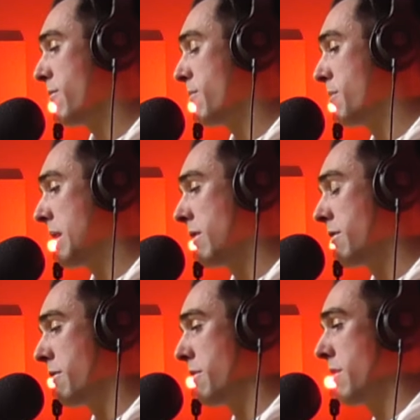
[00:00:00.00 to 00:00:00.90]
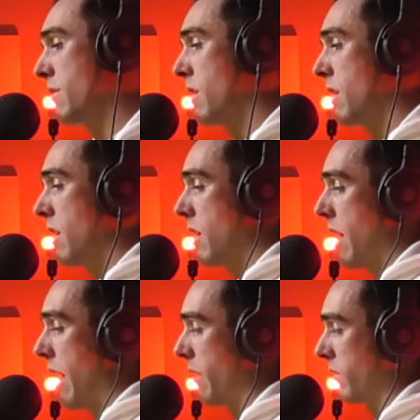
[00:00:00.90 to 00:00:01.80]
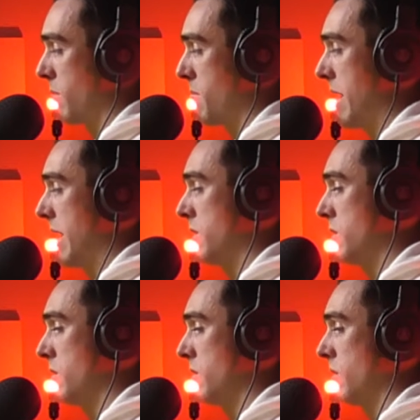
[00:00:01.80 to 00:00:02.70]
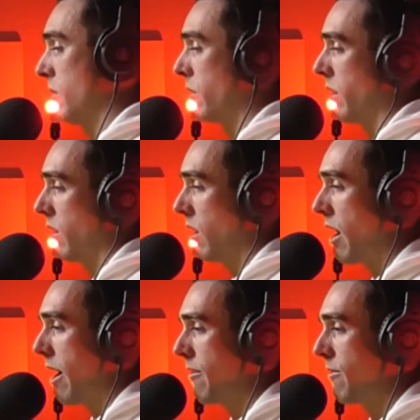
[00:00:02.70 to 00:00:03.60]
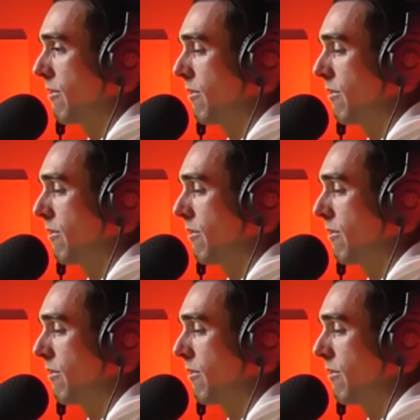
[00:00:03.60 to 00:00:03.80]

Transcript: been through, how's it made you look at life?